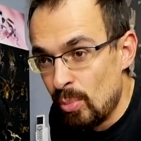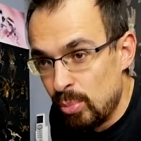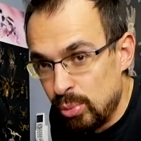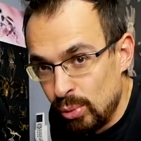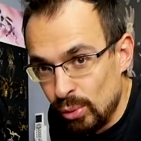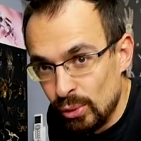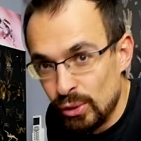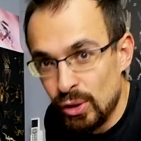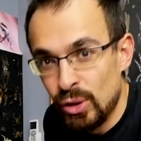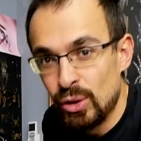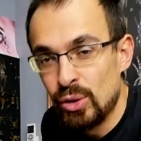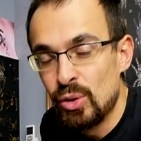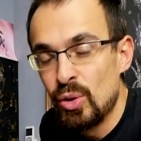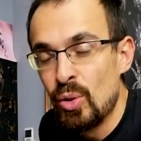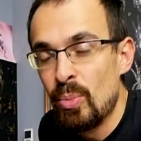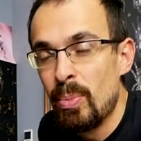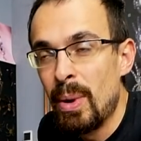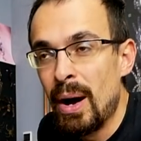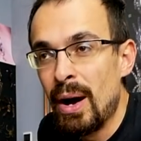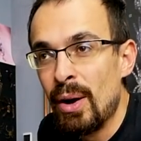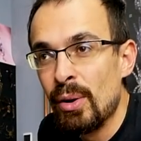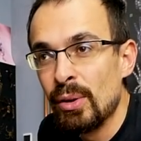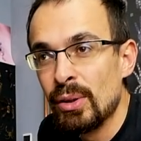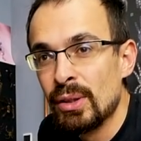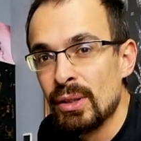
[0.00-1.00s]
pulled the tube
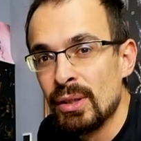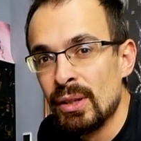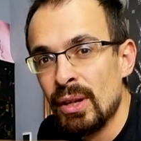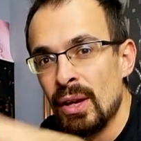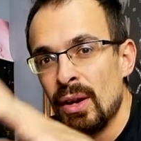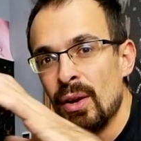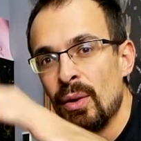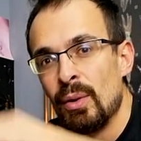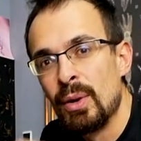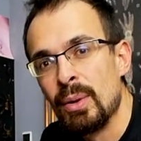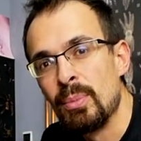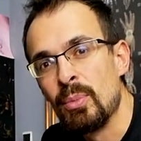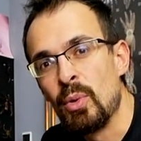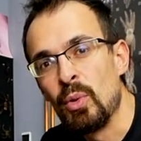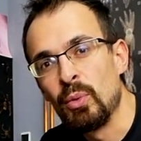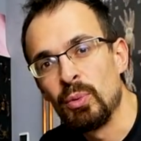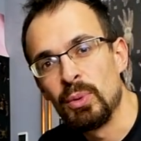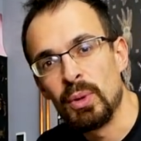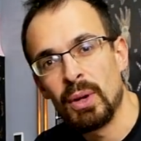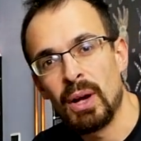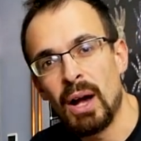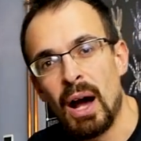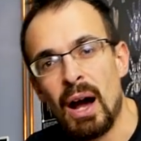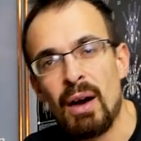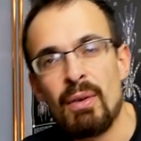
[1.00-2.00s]
out, removed the
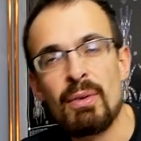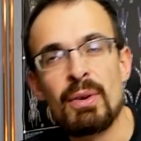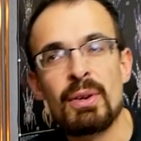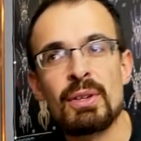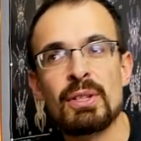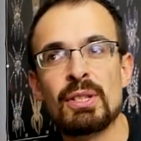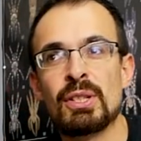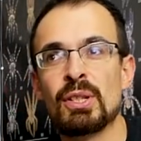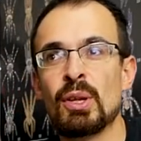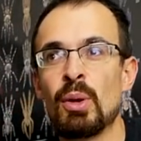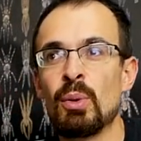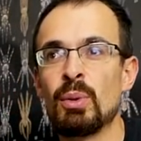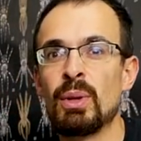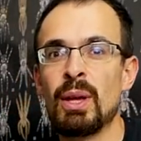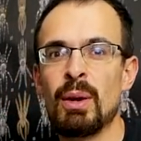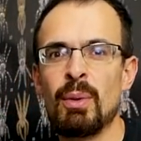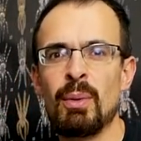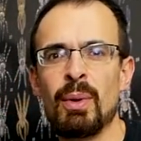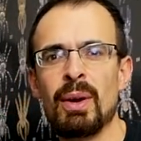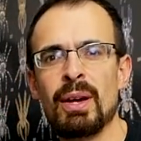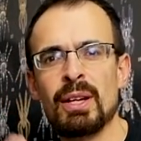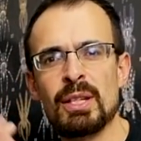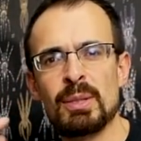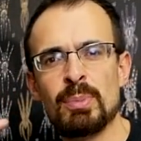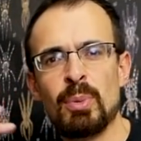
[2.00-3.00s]
cover so they
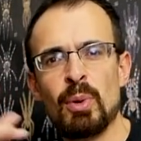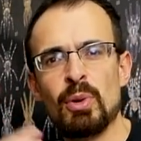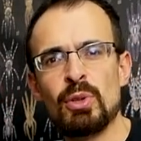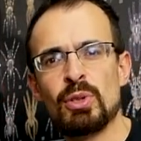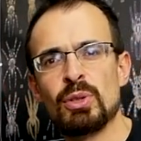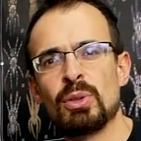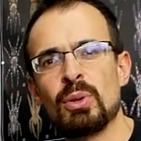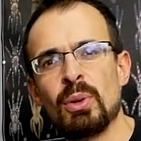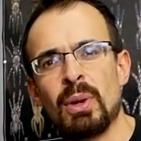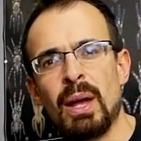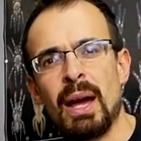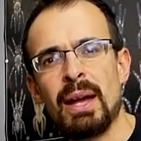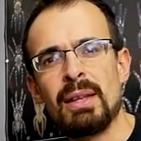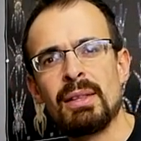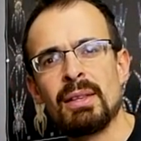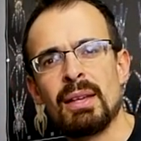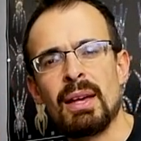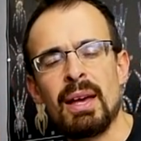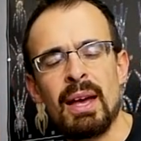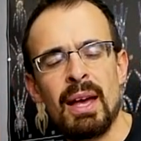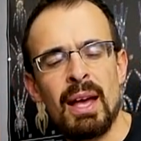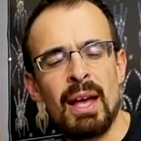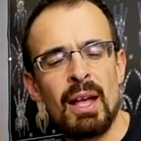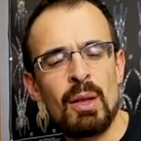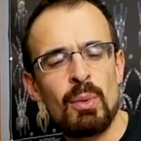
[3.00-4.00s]
were exposed to light,
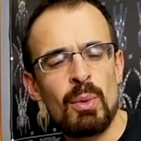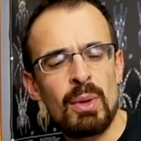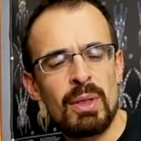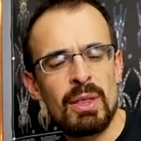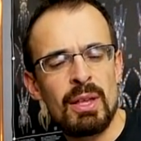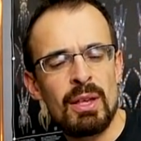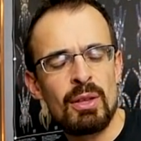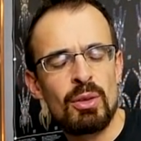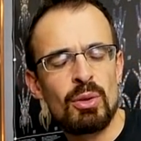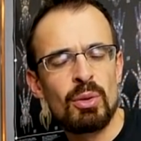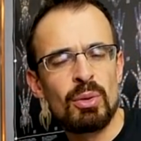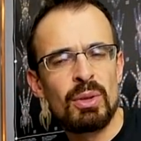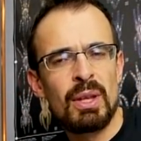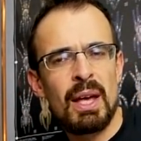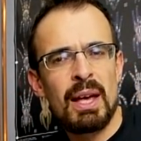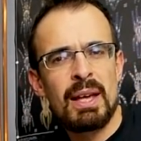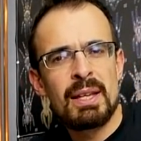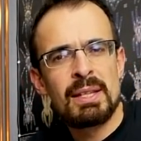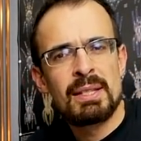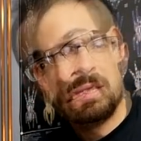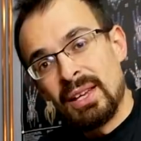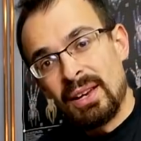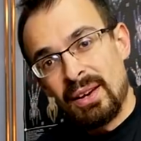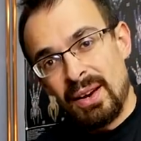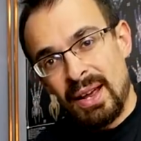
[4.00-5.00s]
and within 2
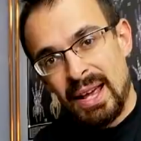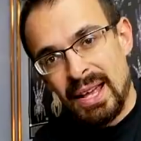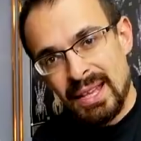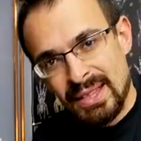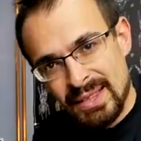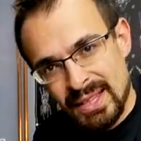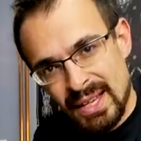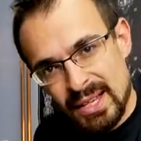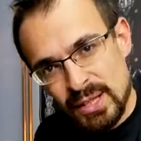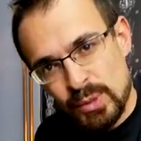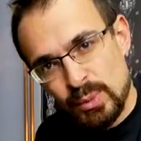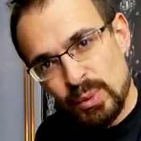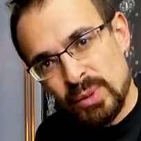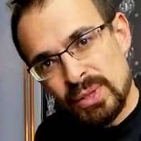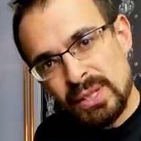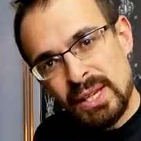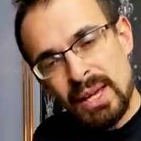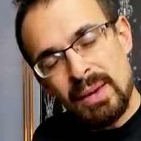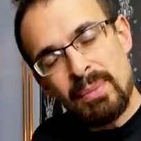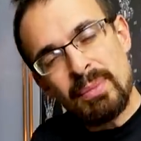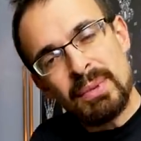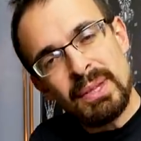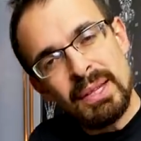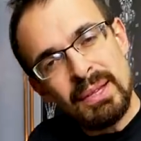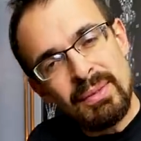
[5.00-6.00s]
days their ant nest was
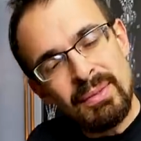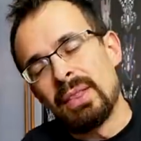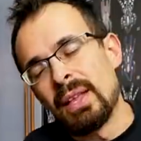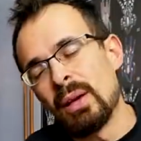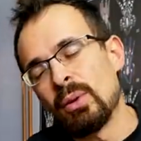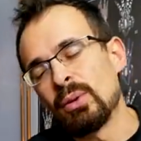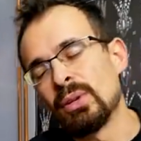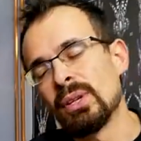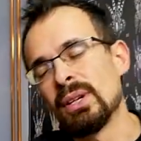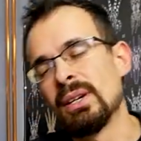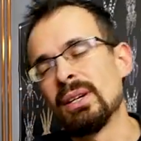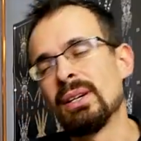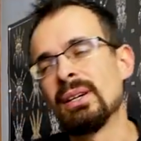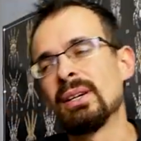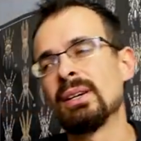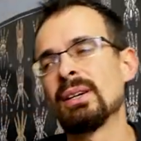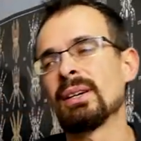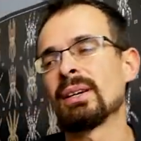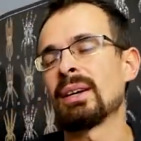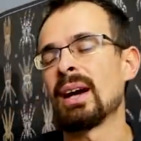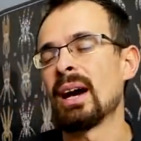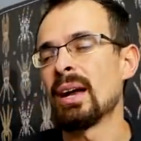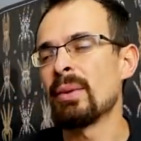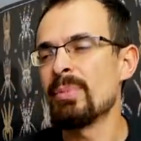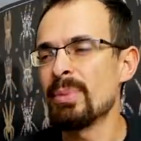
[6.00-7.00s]
empty. Now the
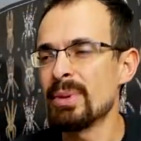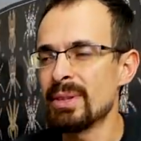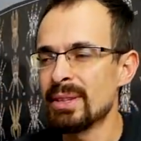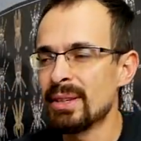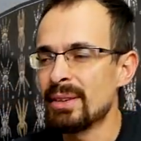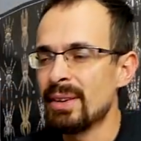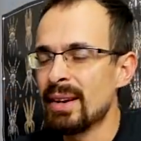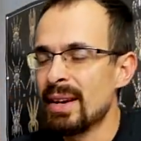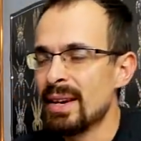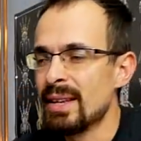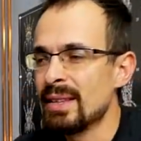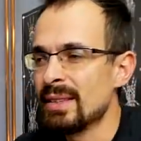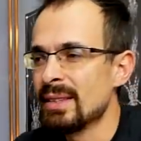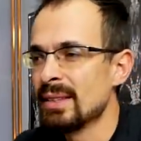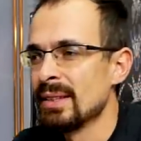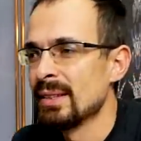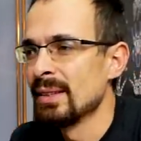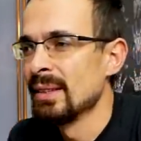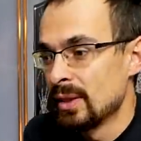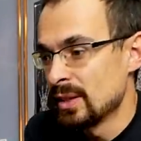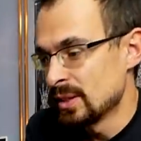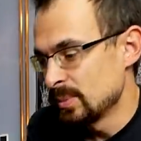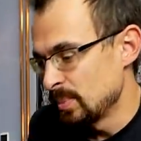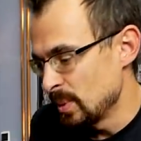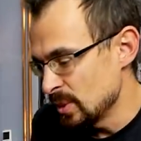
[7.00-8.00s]
carpenter ant,
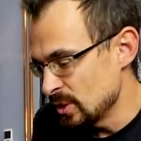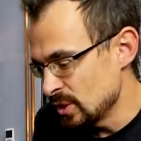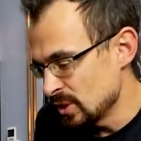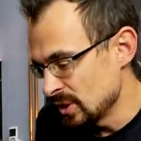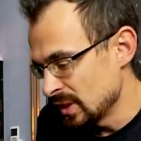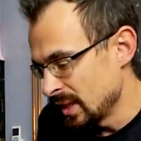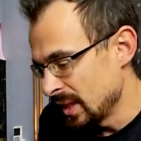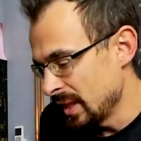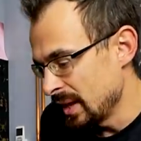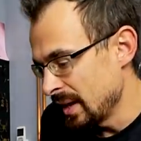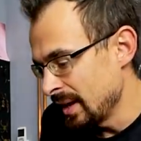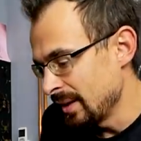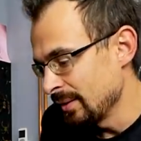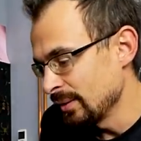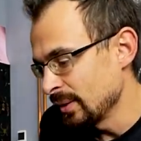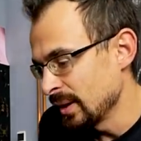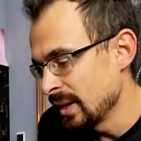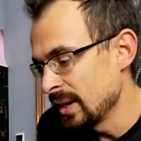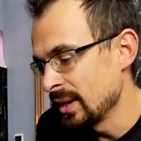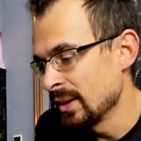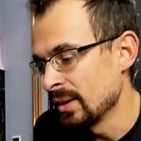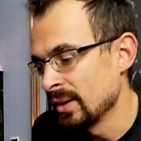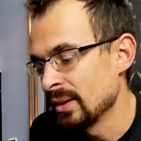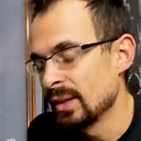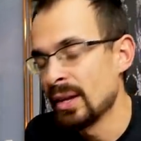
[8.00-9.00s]
the species that I have
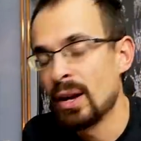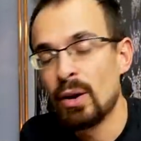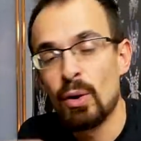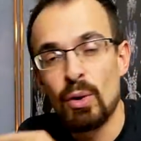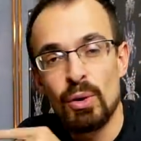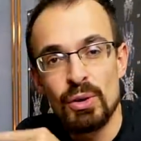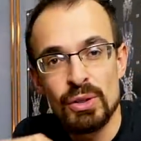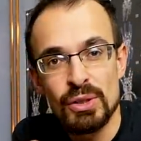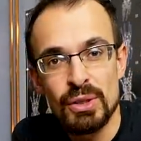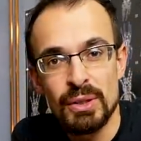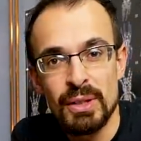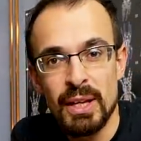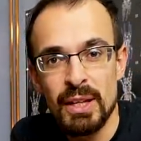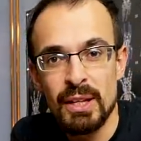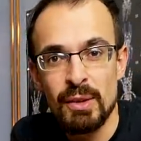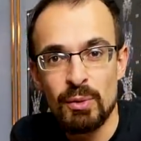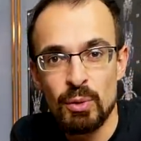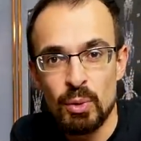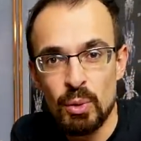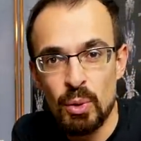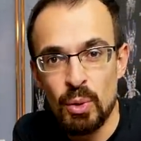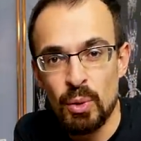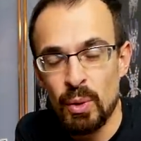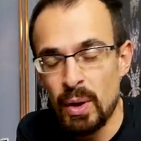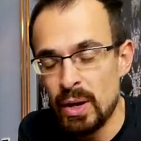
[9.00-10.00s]
here, they're also native
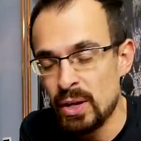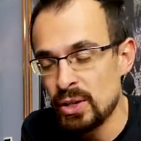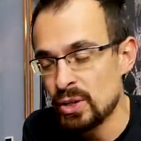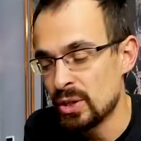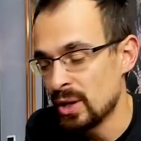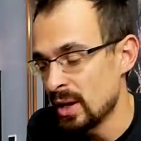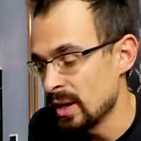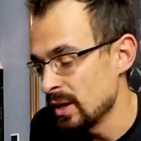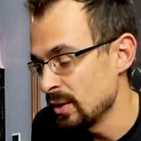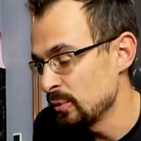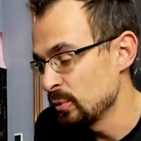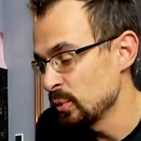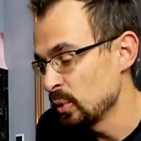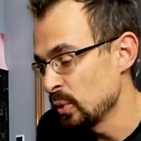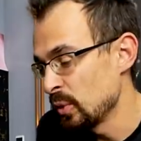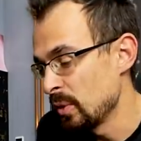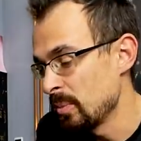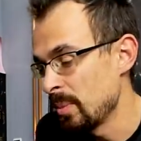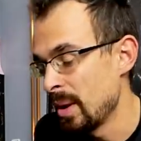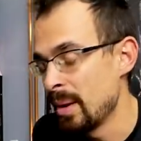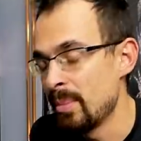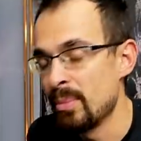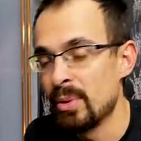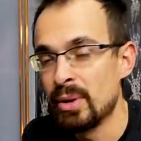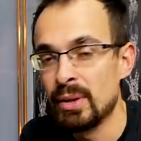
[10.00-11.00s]
to Croatia, and if you
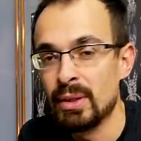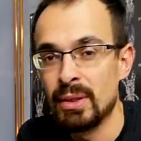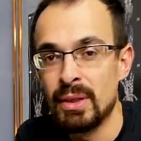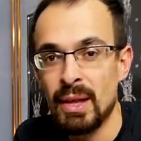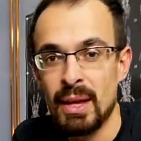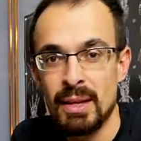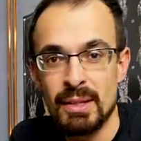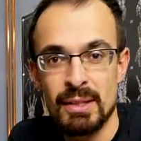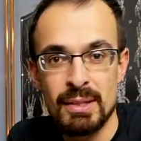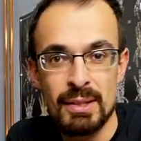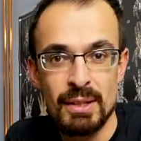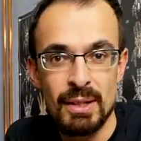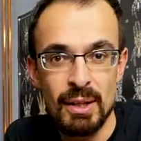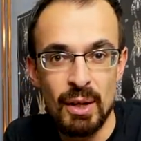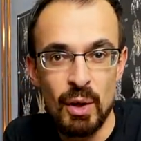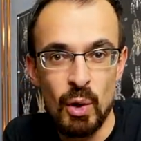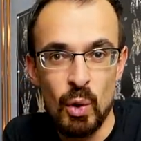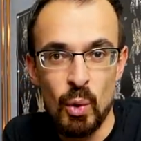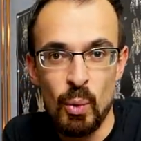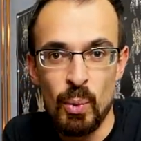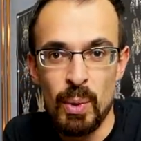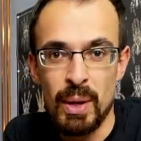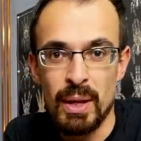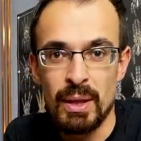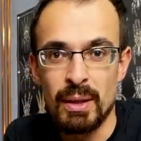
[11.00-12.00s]
remember, that's the
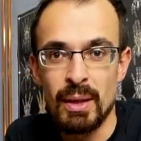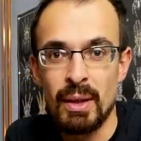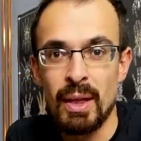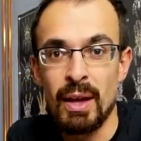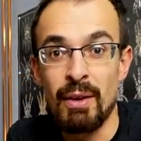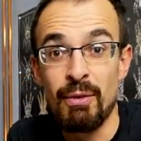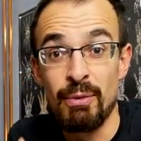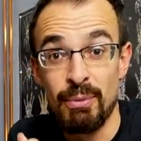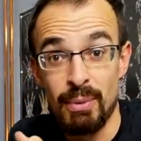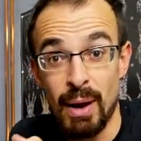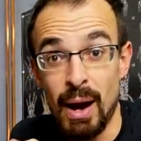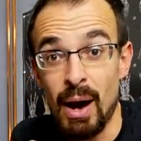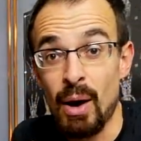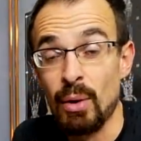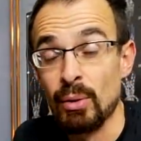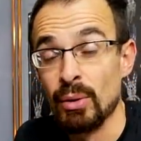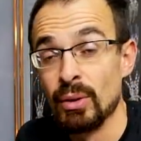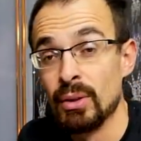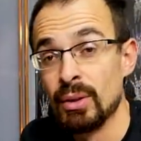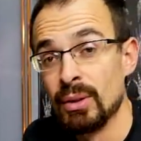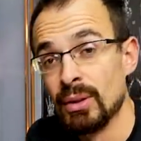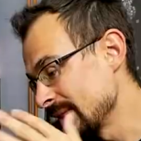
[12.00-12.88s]
queen that I found.